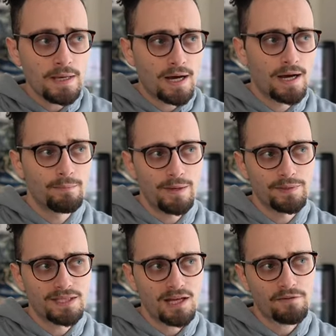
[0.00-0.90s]
Uh, maybe
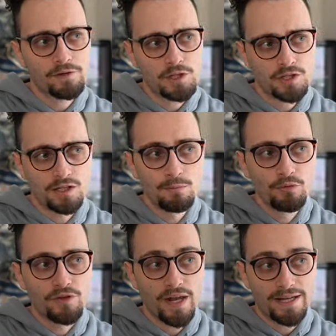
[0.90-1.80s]
Stockfish is going to
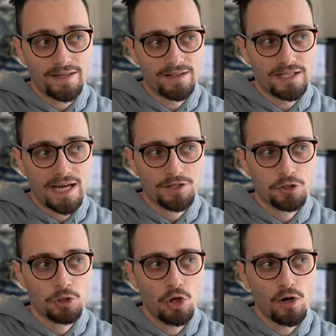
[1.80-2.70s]
move the knight and then
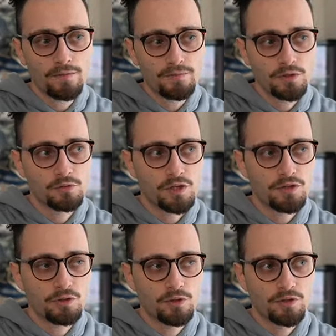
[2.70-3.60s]
castle long. So just
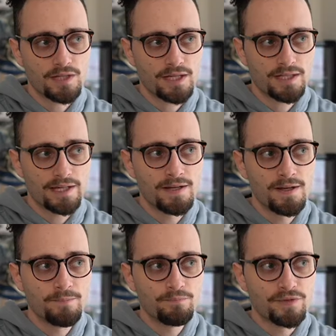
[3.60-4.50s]
so you understand, like,
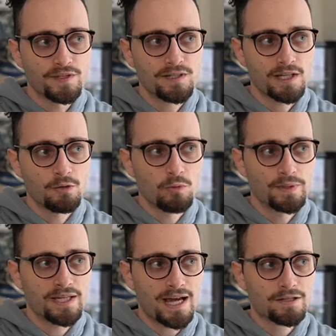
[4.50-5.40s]
this king will
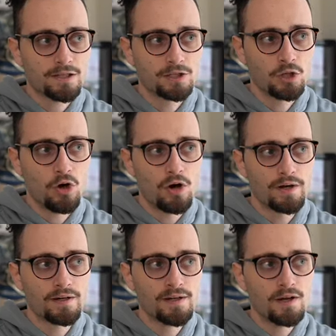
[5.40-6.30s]
be castling
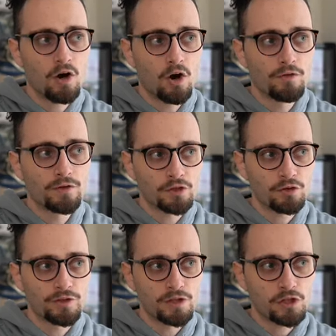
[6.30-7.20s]
long on the
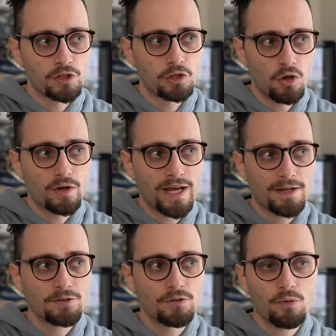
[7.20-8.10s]
traditional long
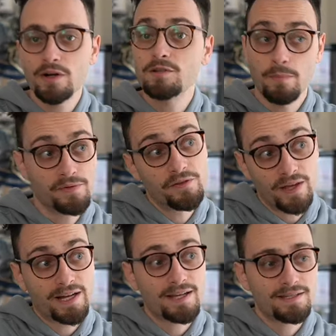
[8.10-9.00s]
castle squares, but the
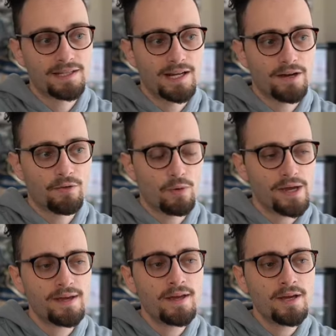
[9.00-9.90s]
knight has to get out of the
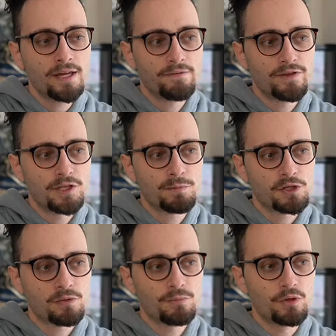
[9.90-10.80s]
way. If this
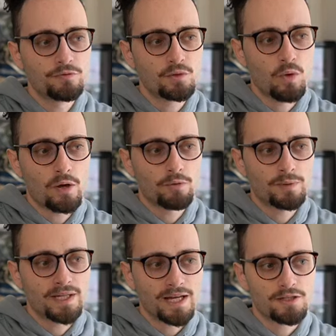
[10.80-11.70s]
bishop moves, white would
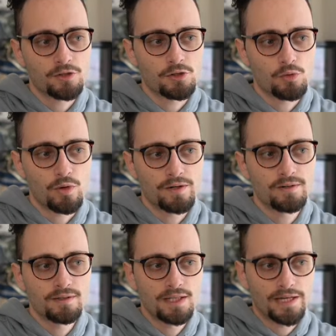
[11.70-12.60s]
be castling short
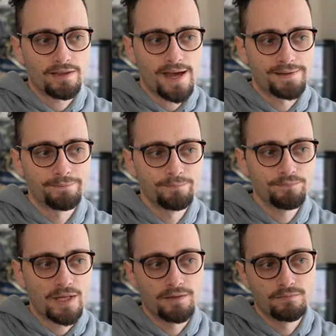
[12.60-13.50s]
like that,
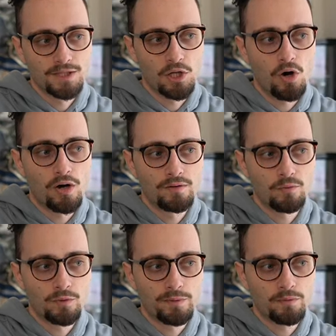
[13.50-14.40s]
and long
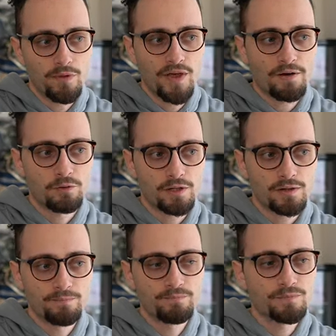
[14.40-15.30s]
would be with that rook.
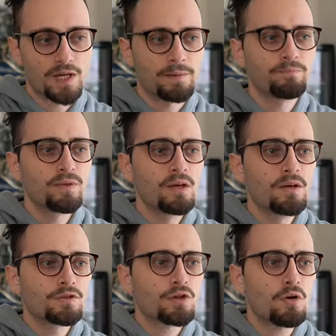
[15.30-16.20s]
Okay,
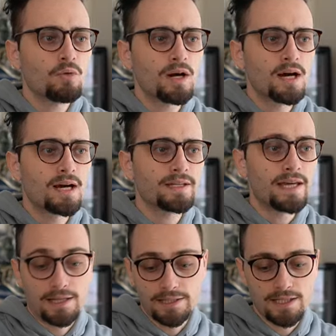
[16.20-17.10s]
so uh,
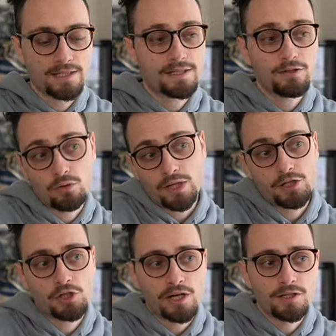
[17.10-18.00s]
yeah, Leela says, okay,
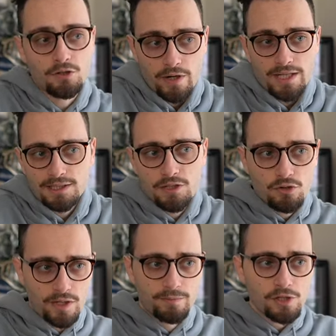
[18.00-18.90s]
check is great. Let's
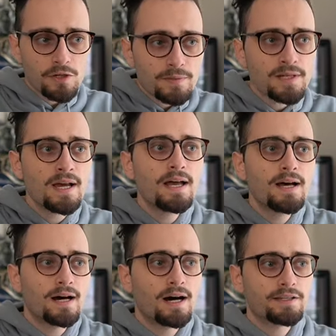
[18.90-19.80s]
trade bishops.
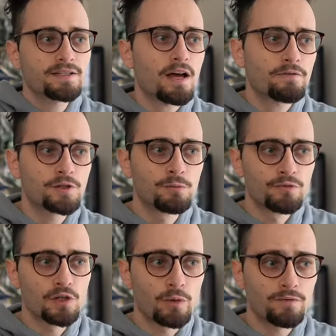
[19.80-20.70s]
Uh, Stockfish
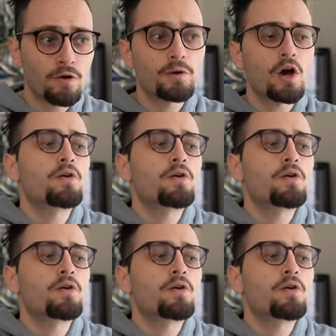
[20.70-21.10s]
moves the queen forward.